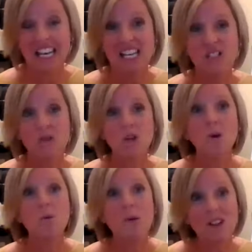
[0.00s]
So the
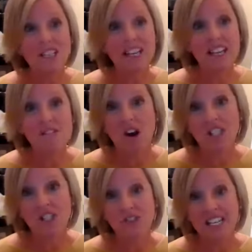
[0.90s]
quality of
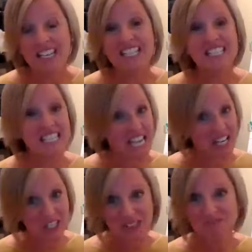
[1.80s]
Austria is
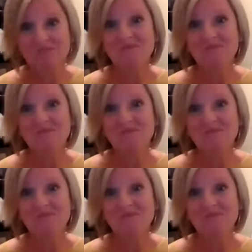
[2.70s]
there.